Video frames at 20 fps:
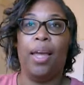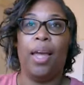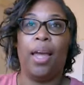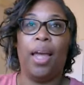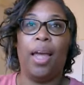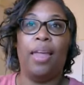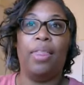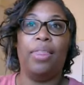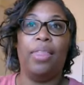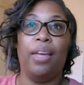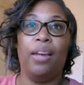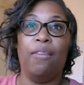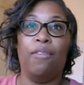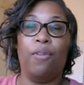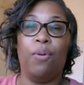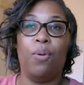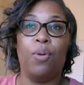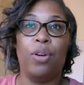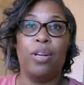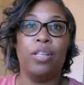And then, of
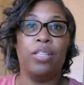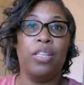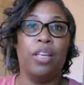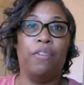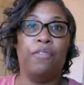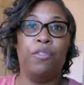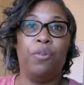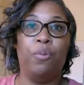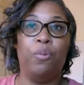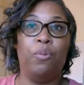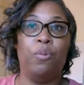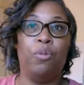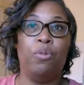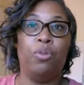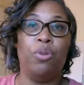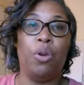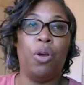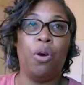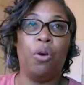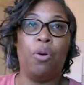course, if
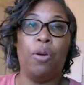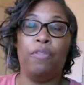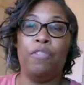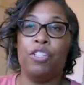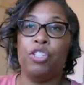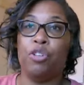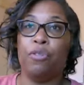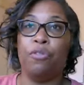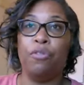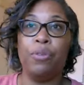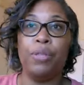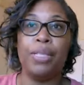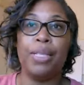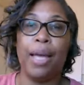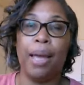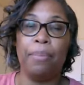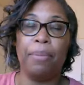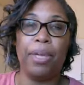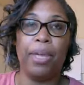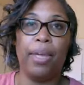if it's your
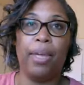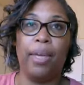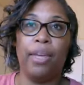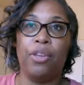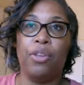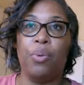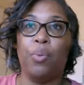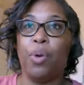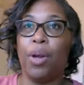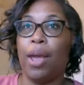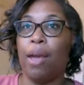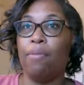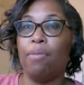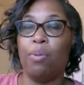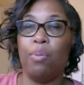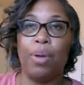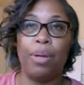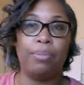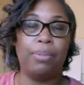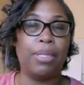full-time gig, you want to have a
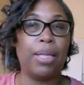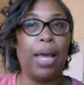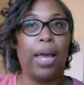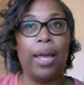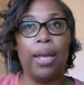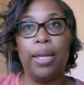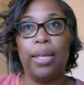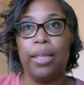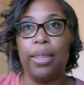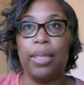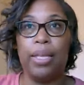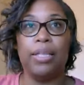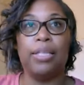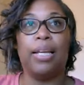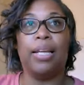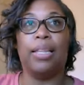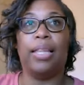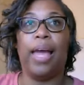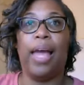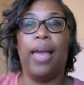website and things
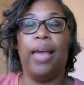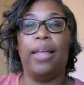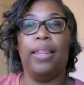like that.